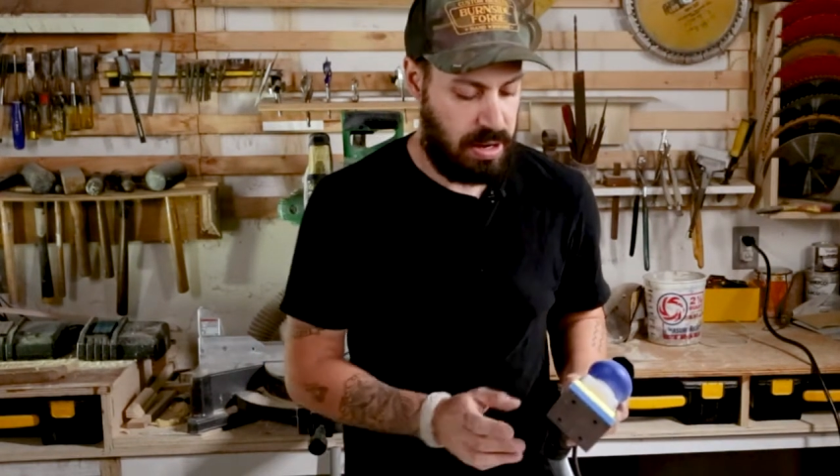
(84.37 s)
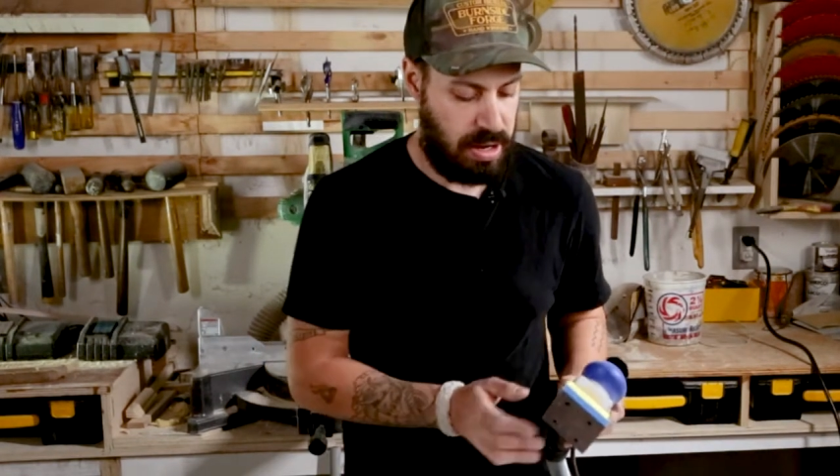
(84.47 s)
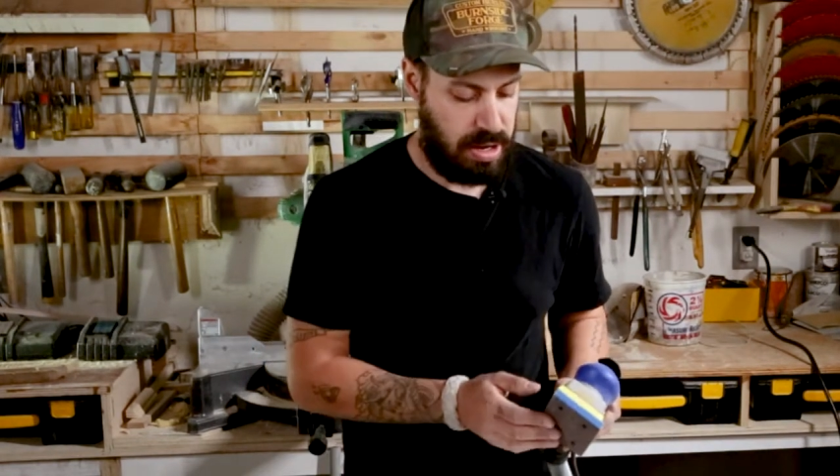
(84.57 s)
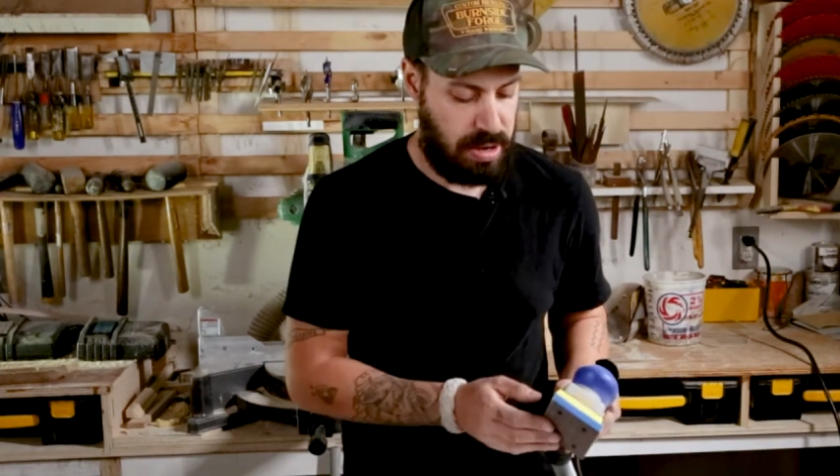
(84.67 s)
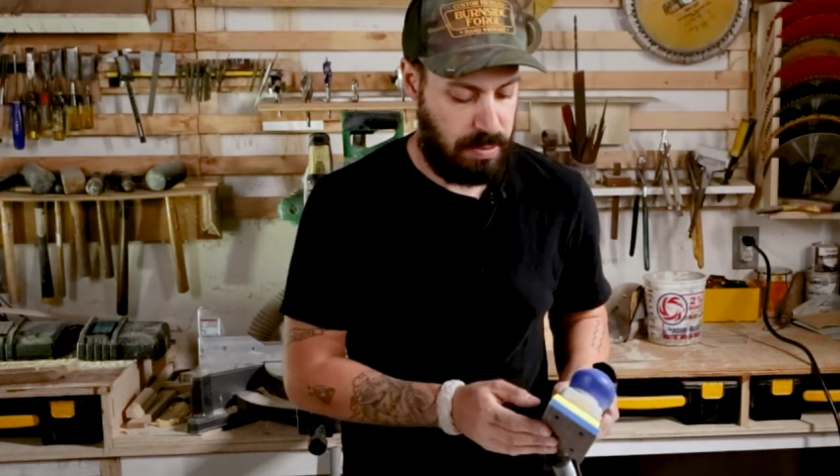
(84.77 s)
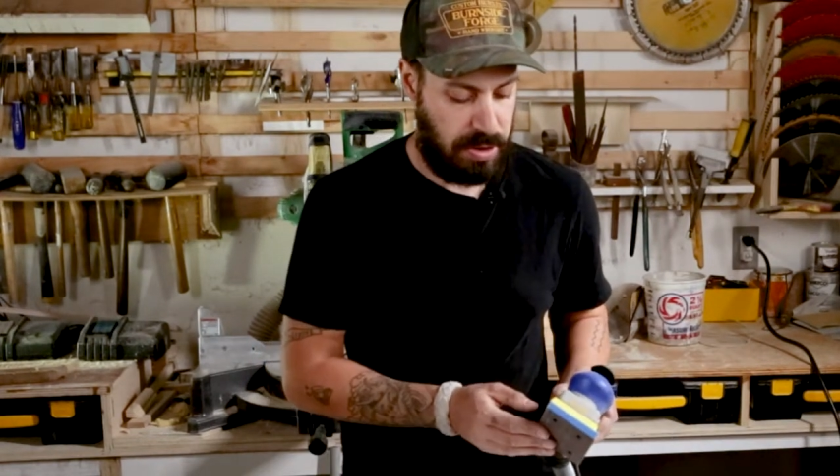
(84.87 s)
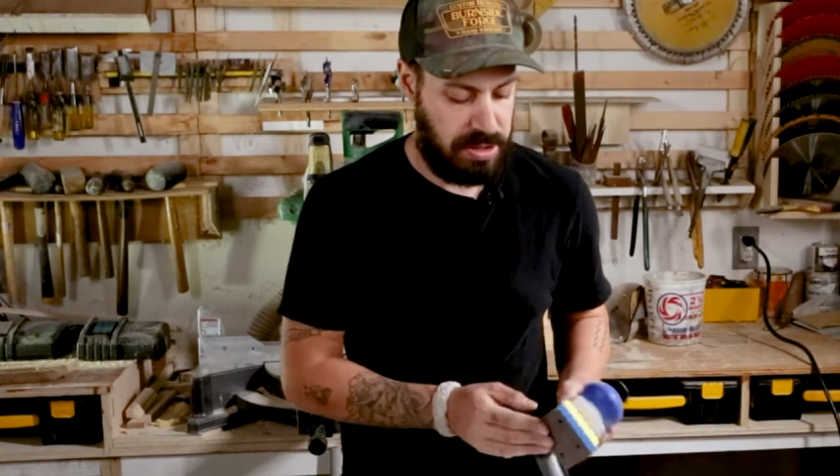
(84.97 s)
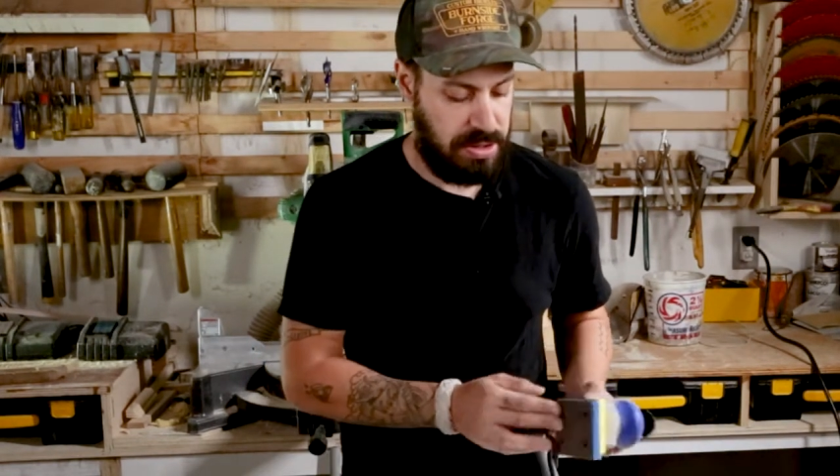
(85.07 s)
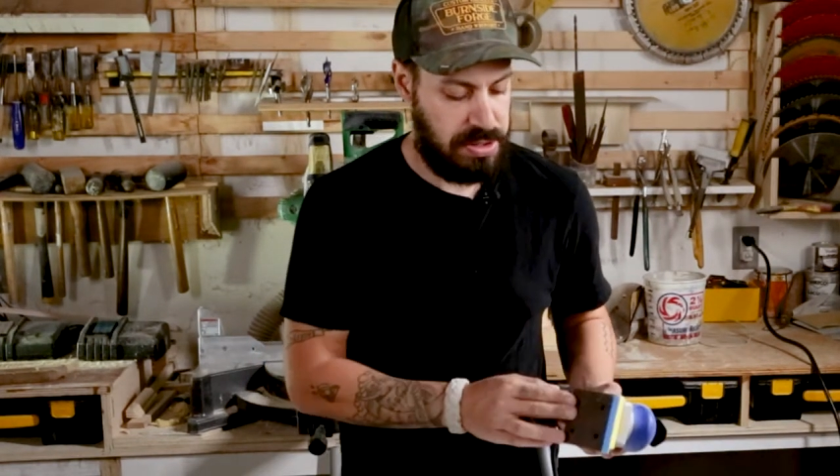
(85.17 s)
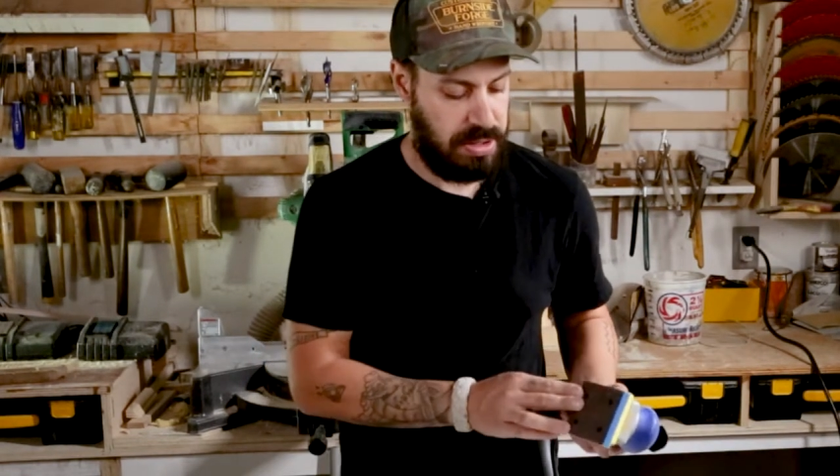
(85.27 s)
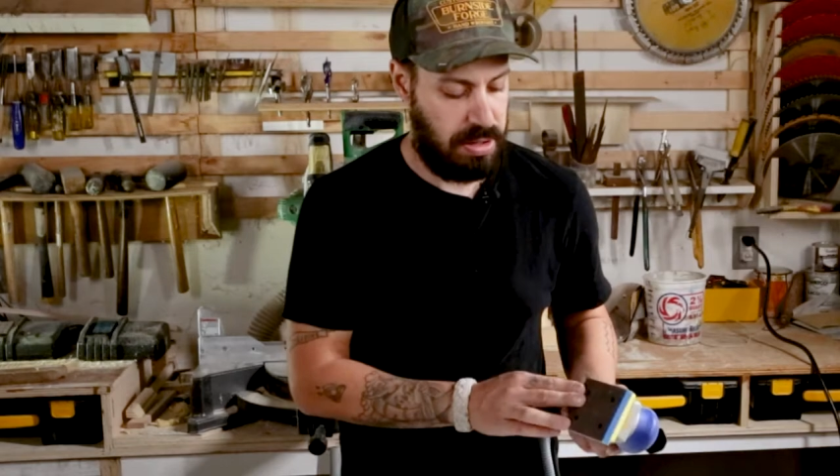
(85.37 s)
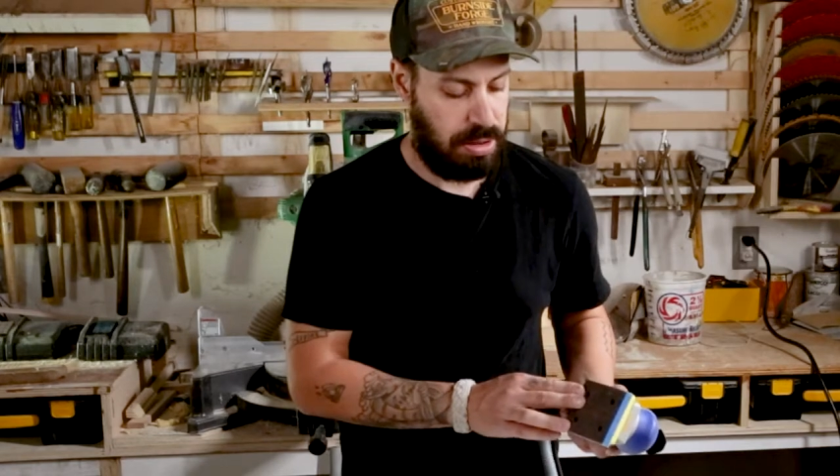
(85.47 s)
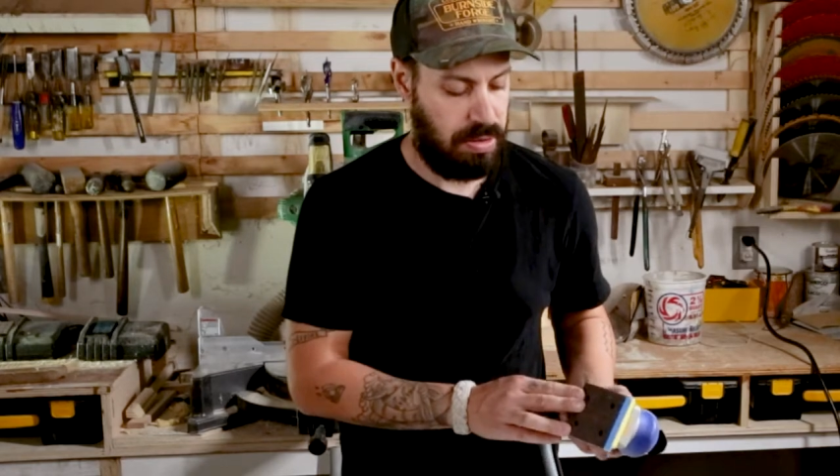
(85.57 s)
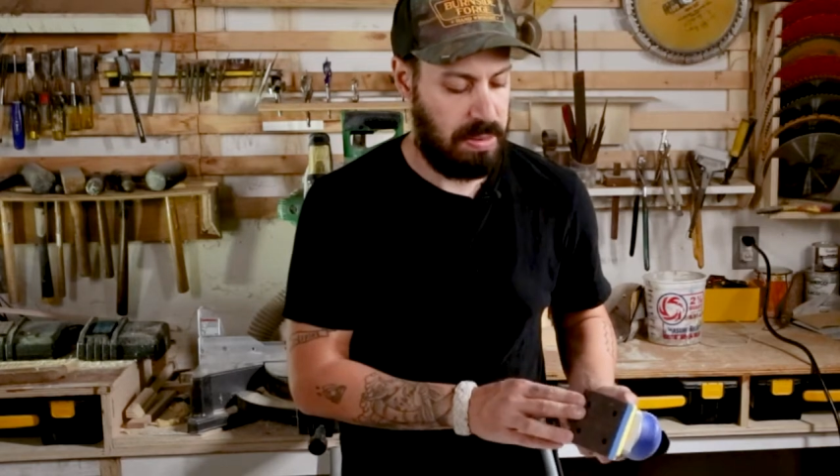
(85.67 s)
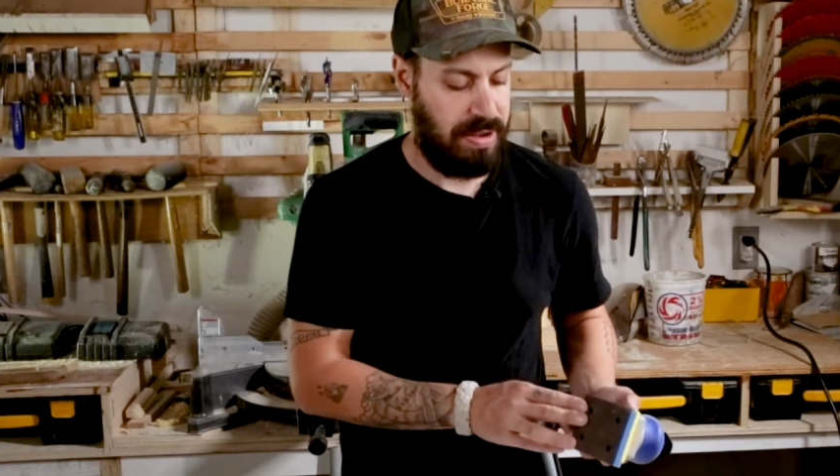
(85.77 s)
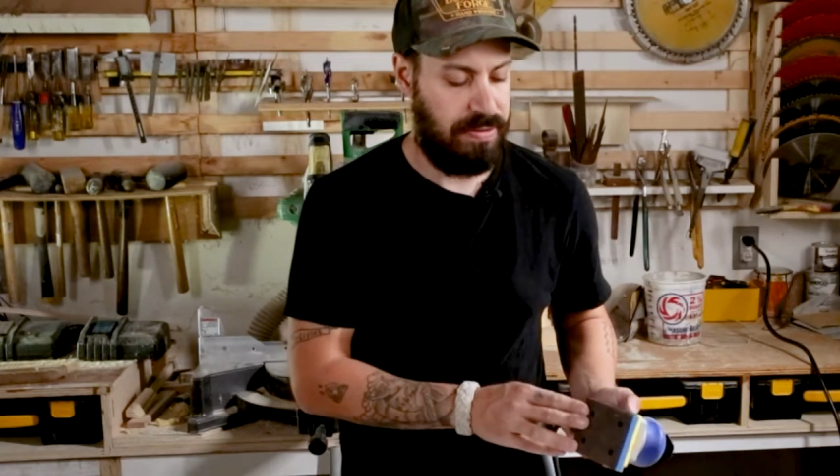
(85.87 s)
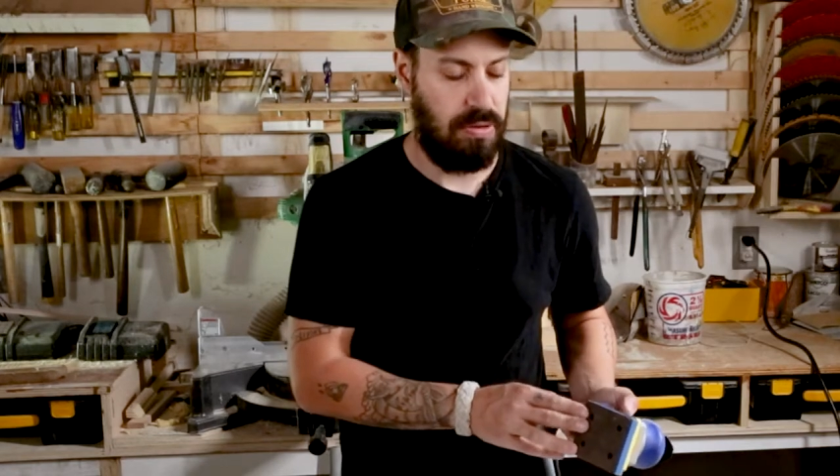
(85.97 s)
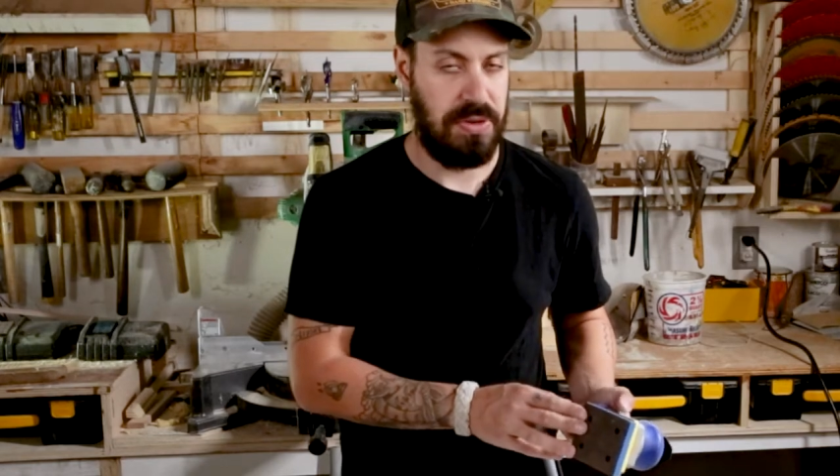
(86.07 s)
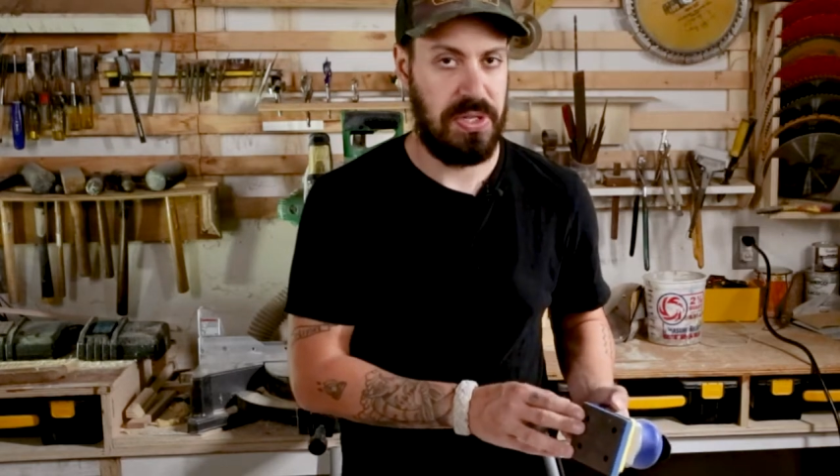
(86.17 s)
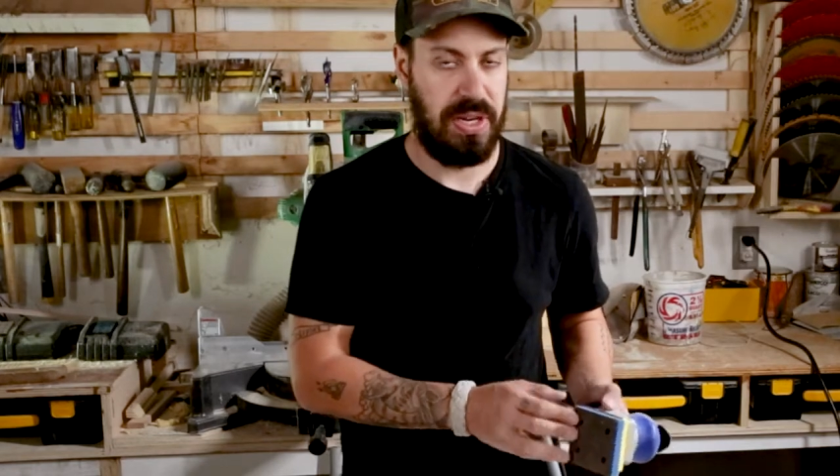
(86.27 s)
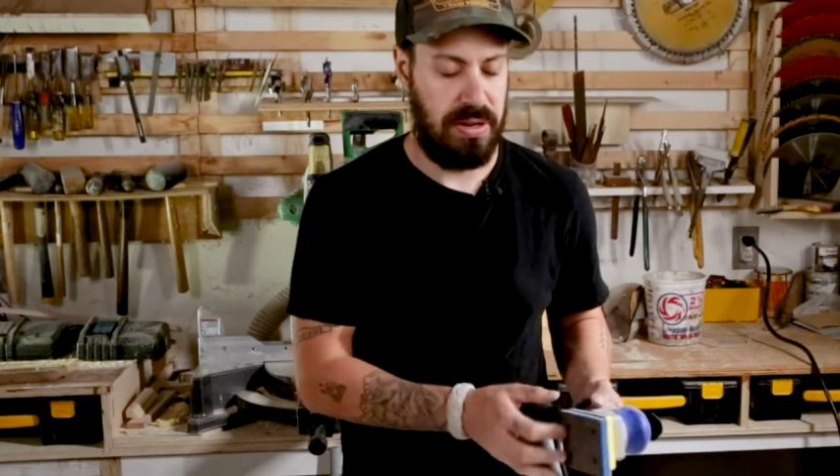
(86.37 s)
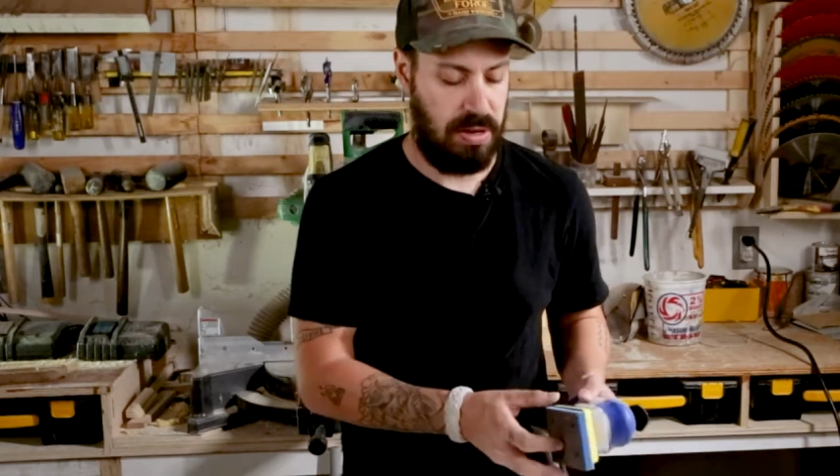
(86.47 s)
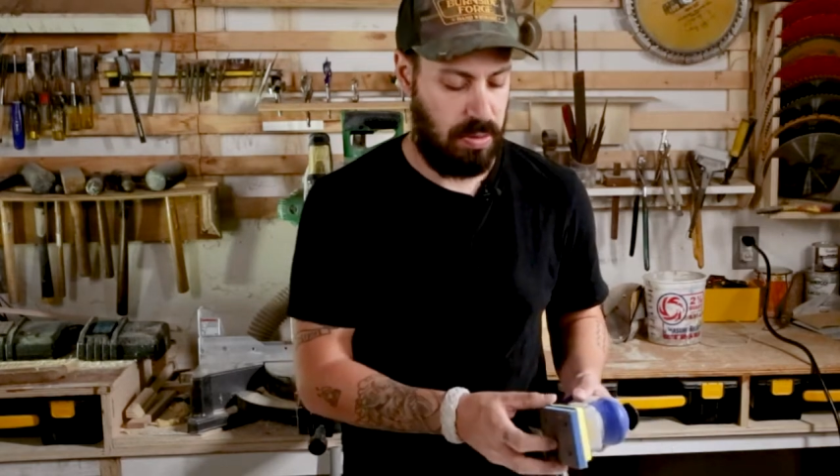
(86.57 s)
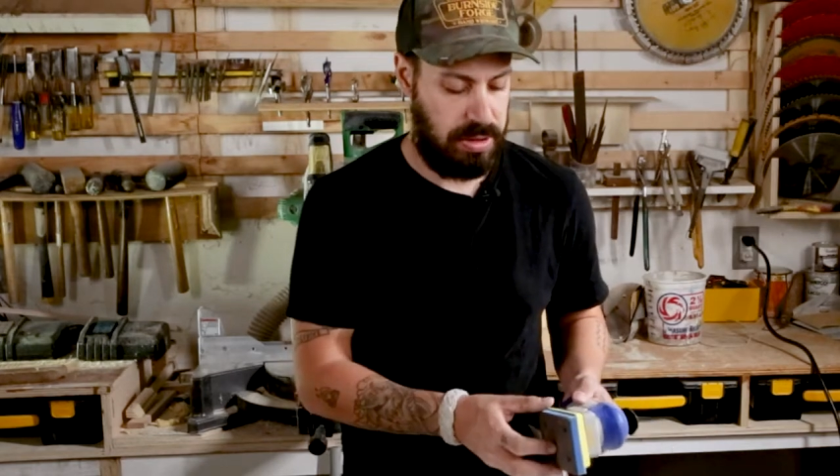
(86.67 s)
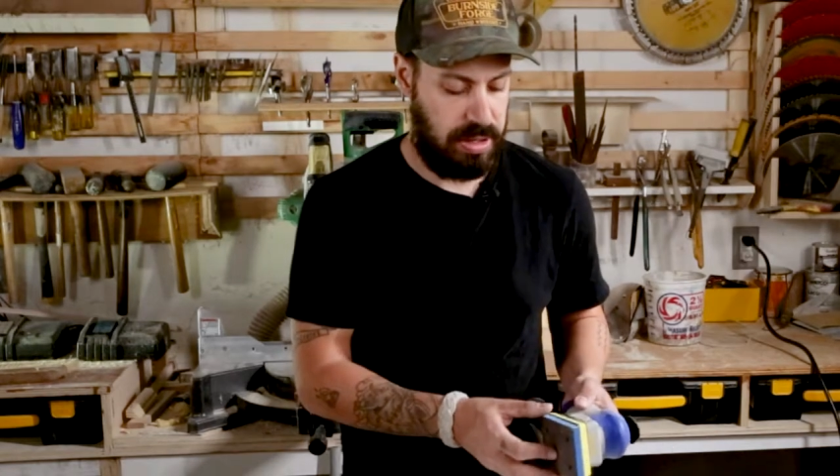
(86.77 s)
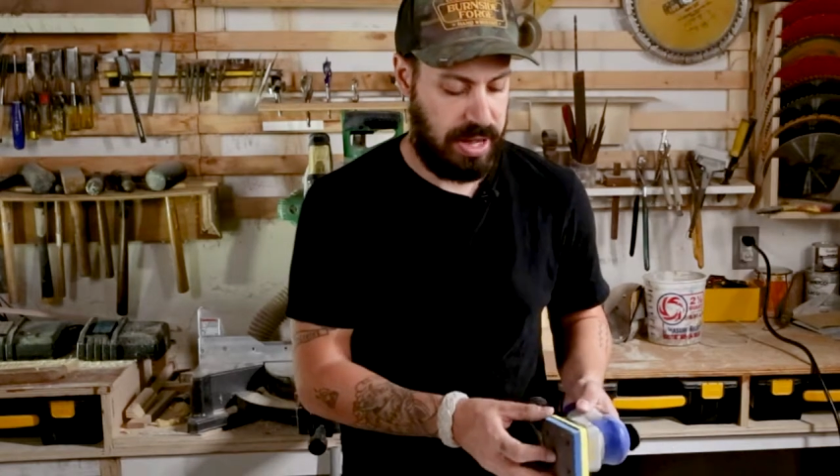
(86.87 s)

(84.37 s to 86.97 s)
um, when using the 3x4 sander with the